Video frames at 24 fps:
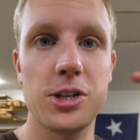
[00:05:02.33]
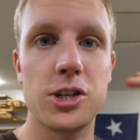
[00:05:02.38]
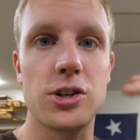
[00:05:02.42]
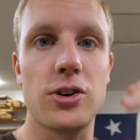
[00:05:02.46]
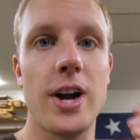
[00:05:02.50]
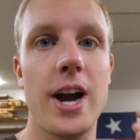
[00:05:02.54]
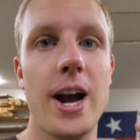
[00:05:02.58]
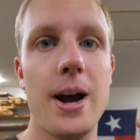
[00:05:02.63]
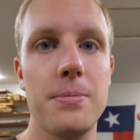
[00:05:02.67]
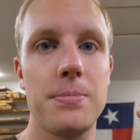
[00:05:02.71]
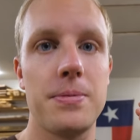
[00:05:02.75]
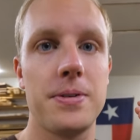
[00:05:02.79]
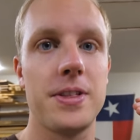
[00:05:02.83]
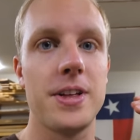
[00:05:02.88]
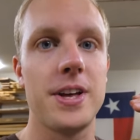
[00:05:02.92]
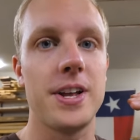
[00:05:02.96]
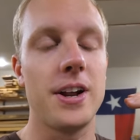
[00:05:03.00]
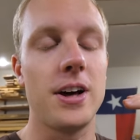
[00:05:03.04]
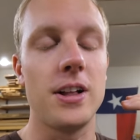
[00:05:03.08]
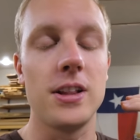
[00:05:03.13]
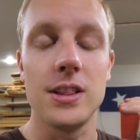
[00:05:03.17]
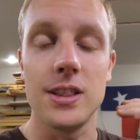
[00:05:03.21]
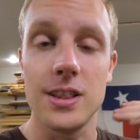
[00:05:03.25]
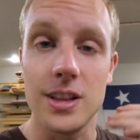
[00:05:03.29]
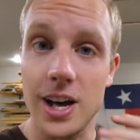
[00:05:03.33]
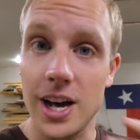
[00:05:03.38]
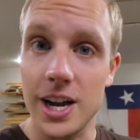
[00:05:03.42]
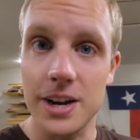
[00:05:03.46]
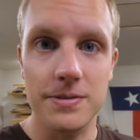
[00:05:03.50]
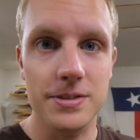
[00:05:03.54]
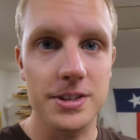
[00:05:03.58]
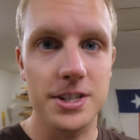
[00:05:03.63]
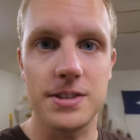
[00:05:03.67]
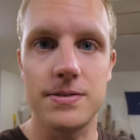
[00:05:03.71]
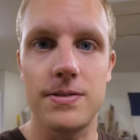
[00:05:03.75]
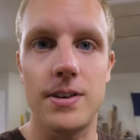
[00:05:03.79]
trap that a lot
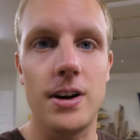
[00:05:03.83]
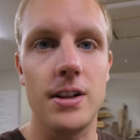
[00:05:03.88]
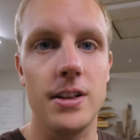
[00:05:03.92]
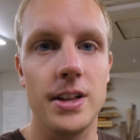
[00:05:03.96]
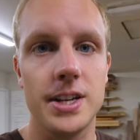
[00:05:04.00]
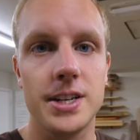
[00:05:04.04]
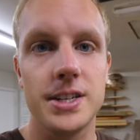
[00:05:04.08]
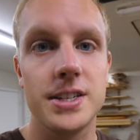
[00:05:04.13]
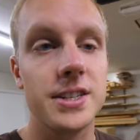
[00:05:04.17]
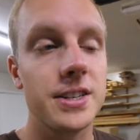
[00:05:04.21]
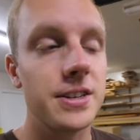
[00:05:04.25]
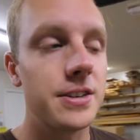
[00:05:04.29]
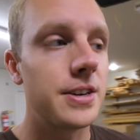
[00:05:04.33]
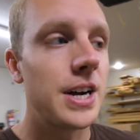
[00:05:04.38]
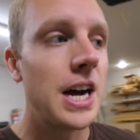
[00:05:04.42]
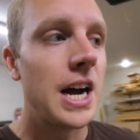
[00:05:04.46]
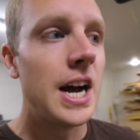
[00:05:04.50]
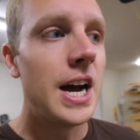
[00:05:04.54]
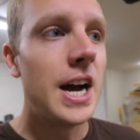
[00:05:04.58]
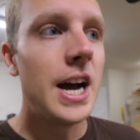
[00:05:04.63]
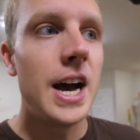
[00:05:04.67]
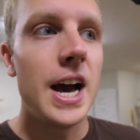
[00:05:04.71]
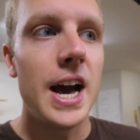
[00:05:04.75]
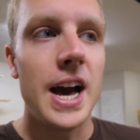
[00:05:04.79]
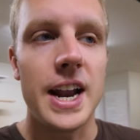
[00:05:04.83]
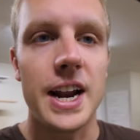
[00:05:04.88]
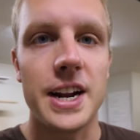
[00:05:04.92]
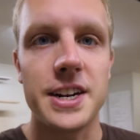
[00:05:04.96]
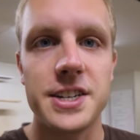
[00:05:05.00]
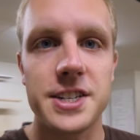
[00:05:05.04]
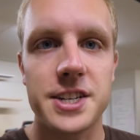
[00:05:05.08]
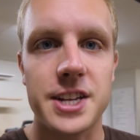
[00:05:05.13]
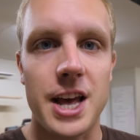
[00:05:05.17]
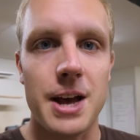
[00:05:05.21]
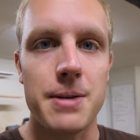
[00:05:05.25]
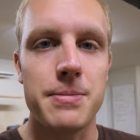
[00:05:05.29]
of us fall into, and I
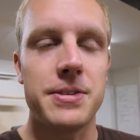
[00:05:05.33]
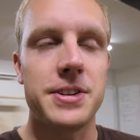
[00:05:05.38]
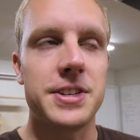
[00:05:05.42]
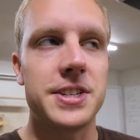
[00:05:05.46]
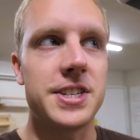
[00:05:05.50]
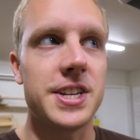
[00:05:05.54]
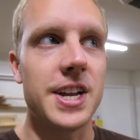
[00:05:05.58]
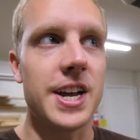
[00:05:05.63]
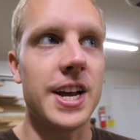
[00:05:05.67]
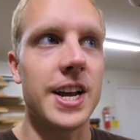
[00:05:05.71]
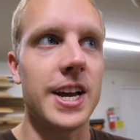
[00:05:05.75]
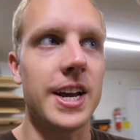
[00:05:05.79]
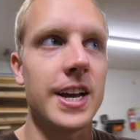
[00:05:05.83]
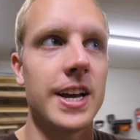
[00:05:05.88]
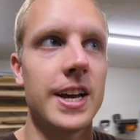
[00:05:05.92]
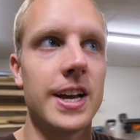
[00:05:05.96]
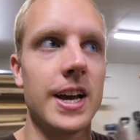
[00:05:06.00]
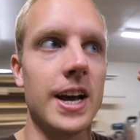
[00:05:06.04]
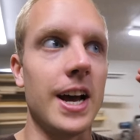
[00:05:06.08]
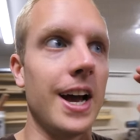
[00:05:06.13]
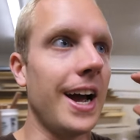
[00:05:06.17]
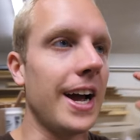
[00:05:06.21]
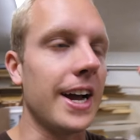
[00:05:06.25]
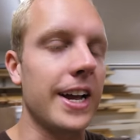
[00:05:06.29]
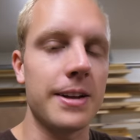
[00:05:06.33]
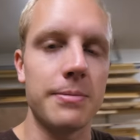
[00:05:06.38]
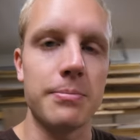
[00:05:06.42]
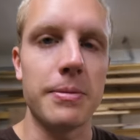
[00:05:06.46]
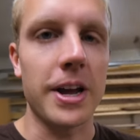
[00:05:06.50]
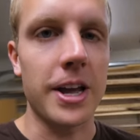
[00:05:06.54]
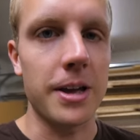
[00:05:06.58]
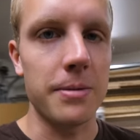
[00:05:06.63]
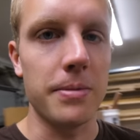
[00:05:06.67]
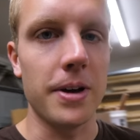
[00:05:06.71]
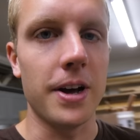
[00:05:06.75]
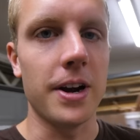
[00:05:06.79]
just kept saying, I can
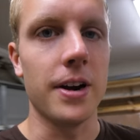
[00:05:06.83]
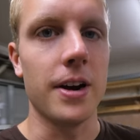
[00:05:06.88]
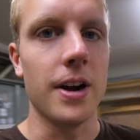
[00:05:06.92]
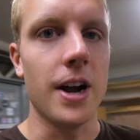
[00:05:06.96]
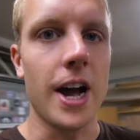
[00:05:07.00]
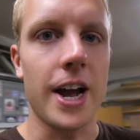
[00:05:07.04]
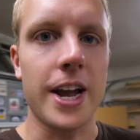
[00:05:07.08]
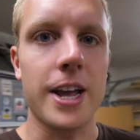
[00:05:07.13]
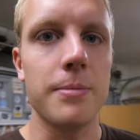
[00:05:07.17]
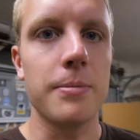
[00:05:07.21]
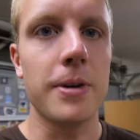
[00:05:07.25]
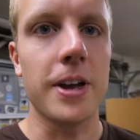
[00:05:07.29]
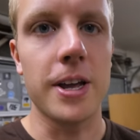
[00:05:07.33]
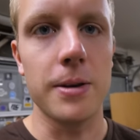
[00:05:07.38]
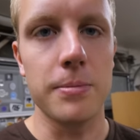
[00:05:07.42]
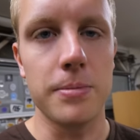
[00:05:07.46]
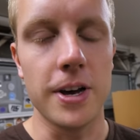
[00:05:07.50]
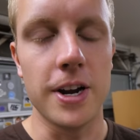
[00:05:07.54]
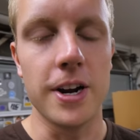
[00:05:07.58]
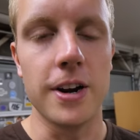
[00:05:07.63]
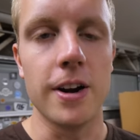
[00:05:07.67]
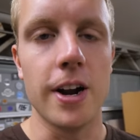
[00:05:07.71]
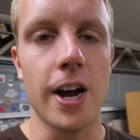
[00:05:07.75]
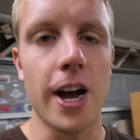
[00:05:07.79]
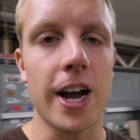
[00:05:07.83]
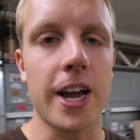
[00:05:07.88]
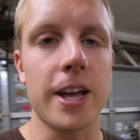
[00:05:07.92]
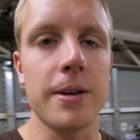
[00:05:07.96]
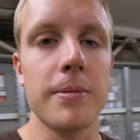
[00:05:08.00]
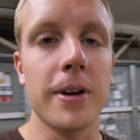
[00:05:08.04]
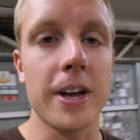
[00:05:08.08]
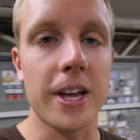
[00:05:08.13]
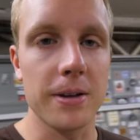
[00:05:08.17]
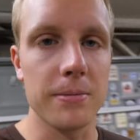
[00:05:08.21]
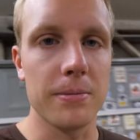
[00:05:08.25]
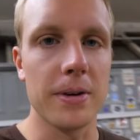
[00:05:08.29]
make it better, I can make it better, I can
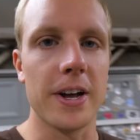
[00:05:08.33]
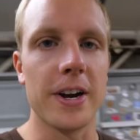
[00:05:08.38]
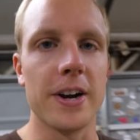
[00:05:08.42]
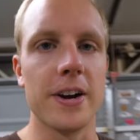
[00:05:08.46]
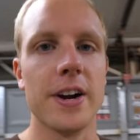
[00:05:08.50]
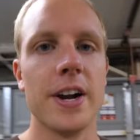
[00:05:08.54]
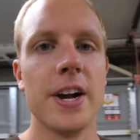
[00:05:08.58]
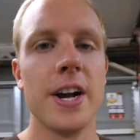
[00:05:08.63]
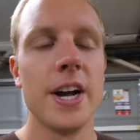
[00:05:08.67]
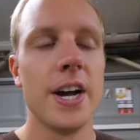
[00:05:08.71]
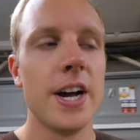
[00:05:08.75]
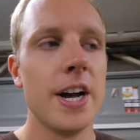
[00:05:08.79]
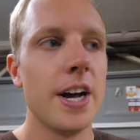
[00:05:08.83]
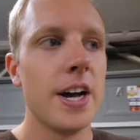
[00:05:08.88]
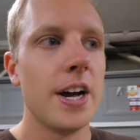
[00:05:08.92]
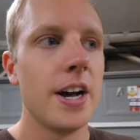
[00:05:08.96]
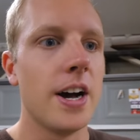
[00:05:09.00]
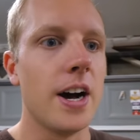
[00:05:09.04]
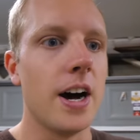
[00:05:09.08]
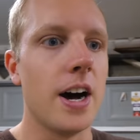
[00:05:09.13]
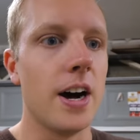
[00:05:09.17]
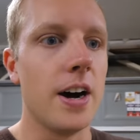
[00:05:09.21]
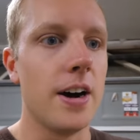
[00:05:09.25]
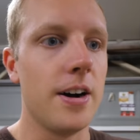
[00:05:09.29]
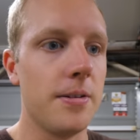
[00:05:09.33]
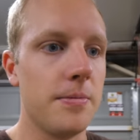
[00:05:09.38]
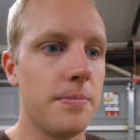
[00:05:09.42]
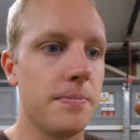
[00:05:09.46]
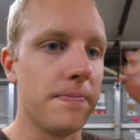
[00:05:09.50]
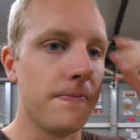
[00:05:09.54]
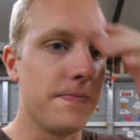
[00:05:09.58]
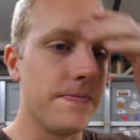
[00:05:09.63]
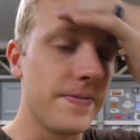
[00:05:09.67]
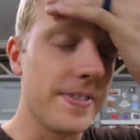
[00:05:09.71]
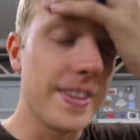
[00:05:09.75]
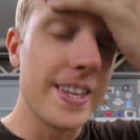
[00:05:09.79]
make it better.
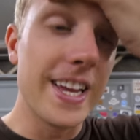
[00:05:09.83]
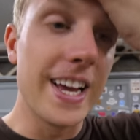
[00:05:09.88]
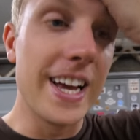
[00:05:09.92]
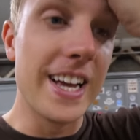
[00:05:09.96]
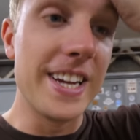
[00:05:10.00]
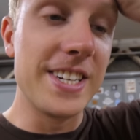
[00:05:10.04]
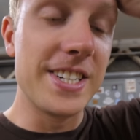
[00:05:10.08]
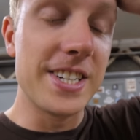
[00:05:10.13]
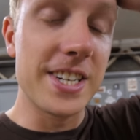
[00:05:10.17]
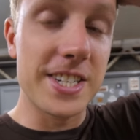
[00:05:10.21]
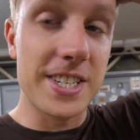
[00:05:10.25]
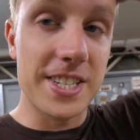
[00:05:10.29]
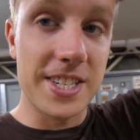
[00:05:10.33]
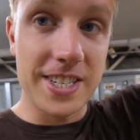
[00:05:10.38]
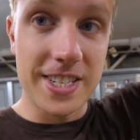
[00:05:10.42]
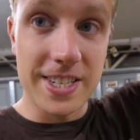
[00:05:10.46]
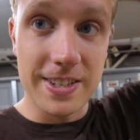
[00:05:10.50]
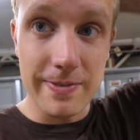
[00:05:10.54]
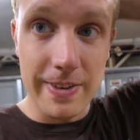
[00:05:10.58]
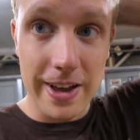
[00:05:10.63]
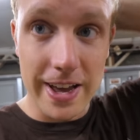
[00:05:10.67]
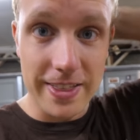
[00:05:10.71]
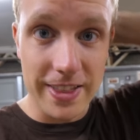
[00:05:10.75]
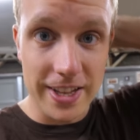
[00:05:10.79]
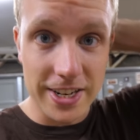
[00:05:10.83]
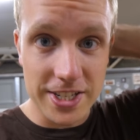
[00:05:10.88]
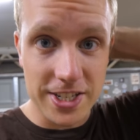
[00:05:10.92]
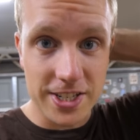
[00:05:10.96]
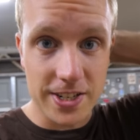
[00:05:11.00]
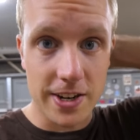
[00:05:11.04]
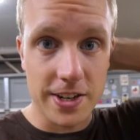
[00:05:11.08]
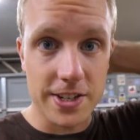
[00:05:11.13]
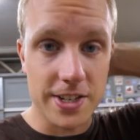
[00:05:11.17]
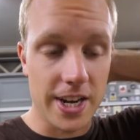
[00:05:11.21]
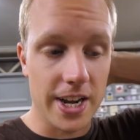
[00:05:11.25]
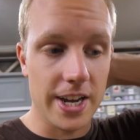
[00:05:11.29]
Um, and just man that's
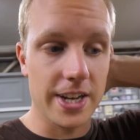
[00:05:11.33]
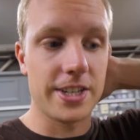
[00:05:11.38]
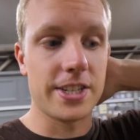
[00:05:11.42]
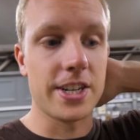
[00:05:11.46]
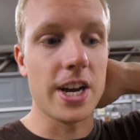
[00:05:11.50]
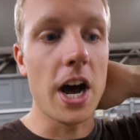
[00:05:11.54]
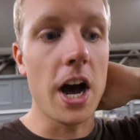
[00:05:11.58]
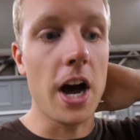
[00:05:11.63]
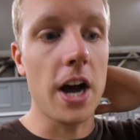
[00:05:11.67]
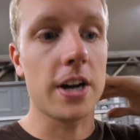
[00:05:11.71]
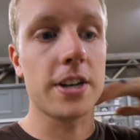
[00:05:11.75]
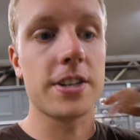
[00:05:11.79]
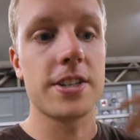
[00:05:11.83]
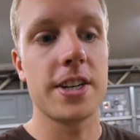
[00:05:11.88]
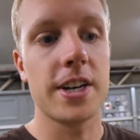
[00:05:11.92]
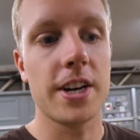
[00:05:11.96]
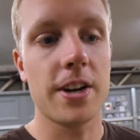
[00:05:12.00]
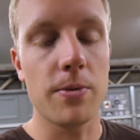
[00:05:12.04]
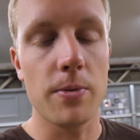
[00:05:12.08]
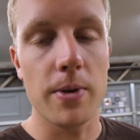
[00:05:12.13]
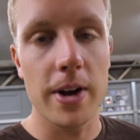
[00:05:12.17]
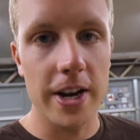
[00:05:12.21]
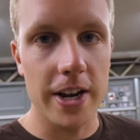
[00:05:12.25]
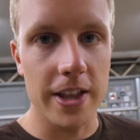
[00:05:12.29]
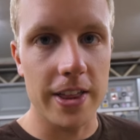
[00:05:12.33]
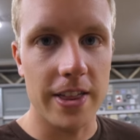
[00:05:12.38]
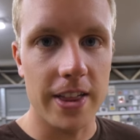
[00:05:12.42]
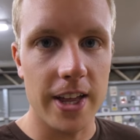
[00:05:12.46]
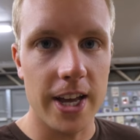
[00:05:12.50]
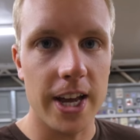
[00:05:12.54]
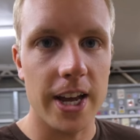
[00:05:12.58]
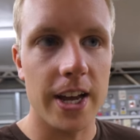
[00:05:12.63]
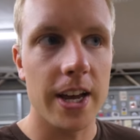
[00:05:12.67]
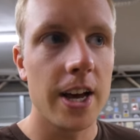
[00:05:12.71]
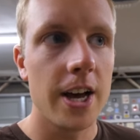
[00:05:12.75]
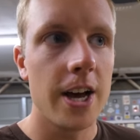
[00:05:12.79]
such a toxic way to
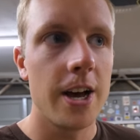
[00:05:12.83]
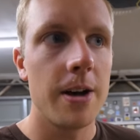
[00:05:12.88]
think